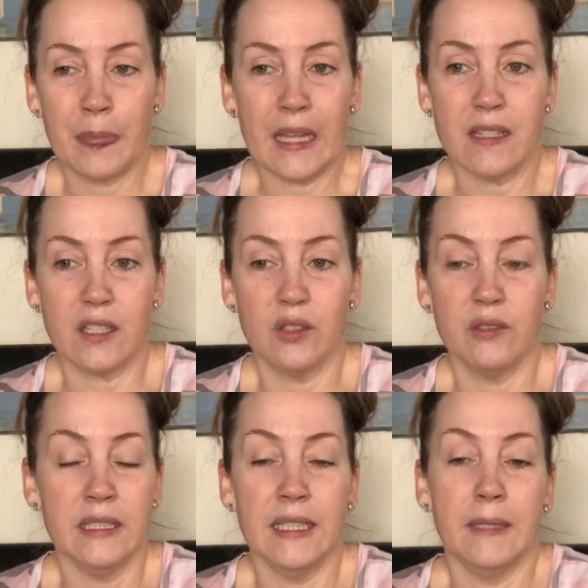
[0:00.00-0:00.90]
So
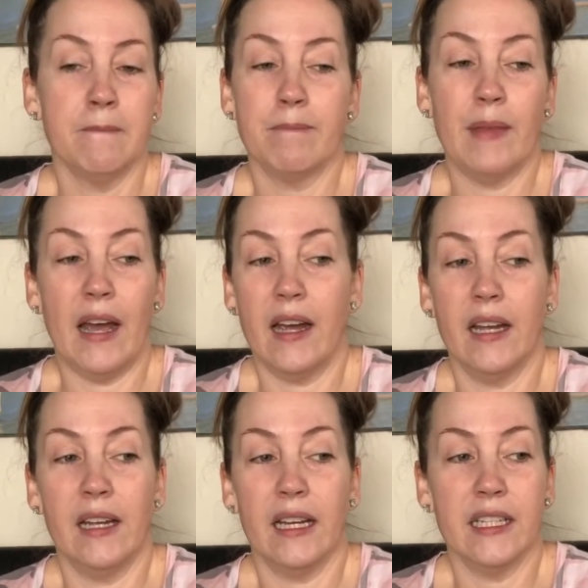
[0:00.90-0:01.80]

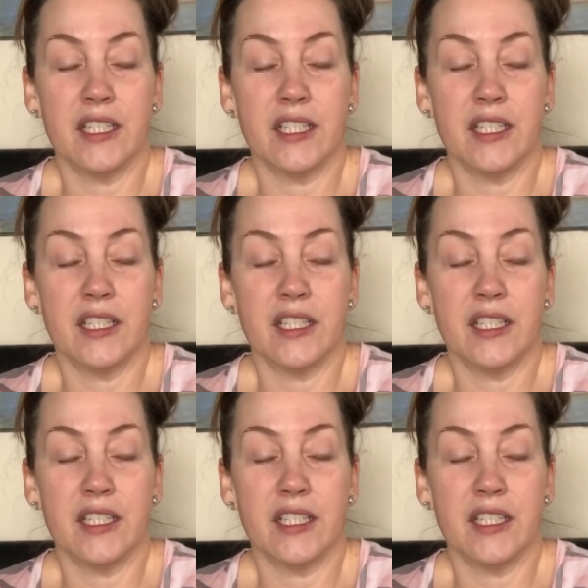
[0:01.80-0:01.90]
I